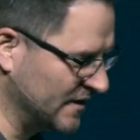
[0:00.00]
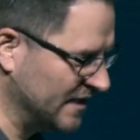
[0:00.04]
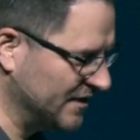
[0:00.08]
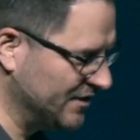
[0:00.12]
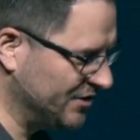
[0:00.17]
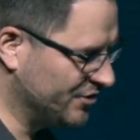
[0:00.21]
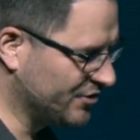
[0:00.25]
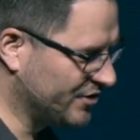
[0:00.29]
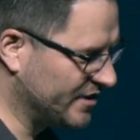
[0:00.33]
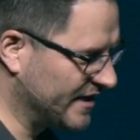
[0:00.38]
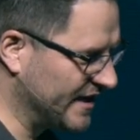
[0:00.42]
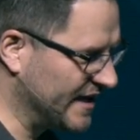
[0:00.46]

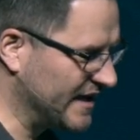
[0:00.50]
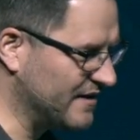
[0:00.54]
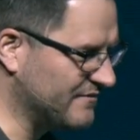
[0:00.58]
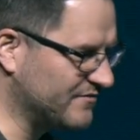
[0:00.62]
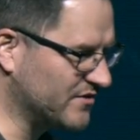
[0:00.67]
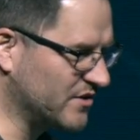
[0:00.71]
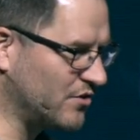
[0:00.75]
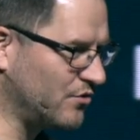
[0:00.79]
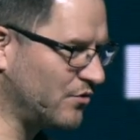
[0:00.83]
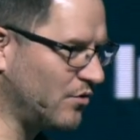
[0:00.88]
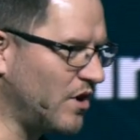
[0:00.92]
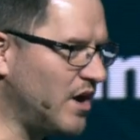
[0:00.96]
You're going to have
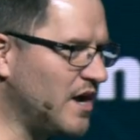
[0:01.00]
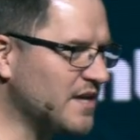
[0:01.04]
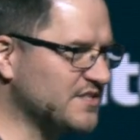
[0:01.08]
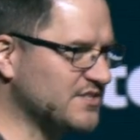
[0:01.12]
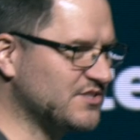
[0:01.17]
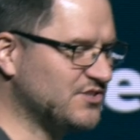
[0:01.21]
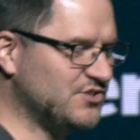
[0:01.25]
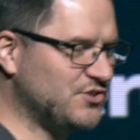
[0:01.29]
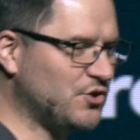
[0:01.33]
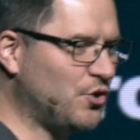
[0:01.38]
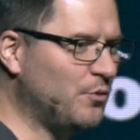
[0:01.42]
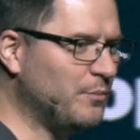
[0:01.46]

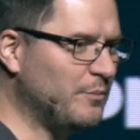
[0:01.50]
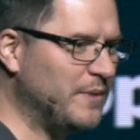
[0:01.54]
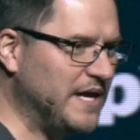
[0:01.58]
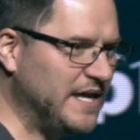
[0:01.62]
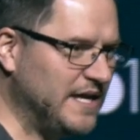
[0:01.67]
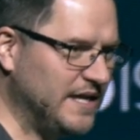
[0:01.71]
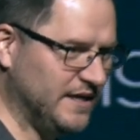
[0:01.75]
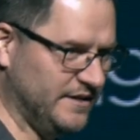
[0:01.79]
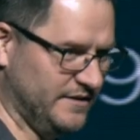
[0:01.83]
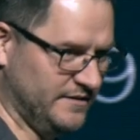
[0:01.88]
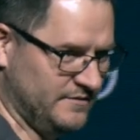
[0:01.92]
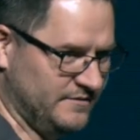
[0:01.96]

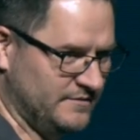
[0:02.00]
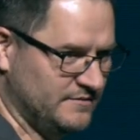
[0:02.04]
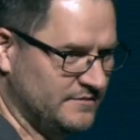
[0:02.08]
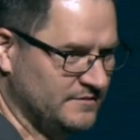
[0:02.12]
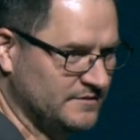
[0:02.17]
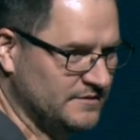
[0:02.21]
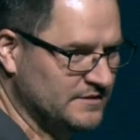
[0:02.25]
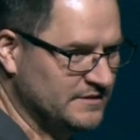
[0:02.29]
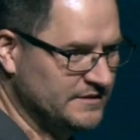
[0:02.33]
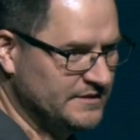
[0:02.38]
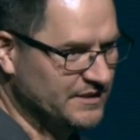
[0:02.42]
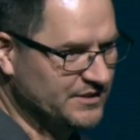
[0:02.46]
cross-domain
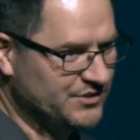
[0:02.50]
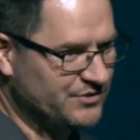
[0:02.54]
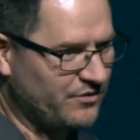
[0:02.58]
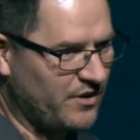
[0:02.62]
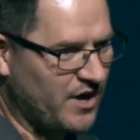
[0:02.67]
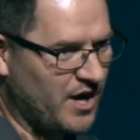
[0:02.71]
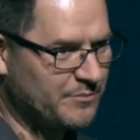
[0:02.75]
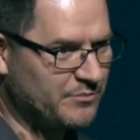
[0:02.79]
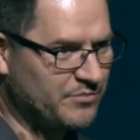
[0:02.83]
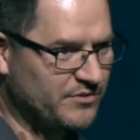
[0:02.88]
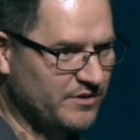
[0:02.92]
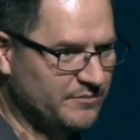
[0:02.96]

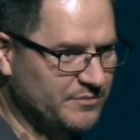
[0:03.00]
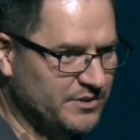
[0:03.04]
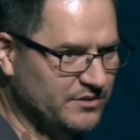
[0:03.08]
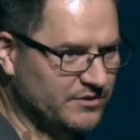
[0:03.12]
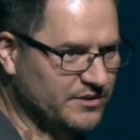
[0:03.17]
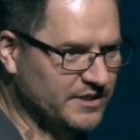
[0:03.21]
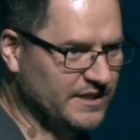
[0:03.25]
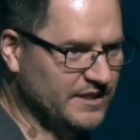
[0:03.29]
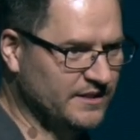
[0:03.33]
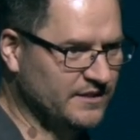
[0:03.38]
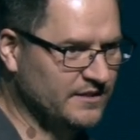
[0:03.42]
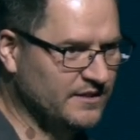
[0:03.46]

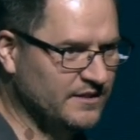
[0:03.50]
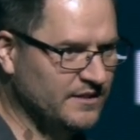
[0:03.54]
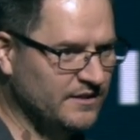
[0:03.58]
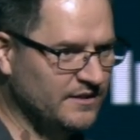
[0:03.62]
interoperability,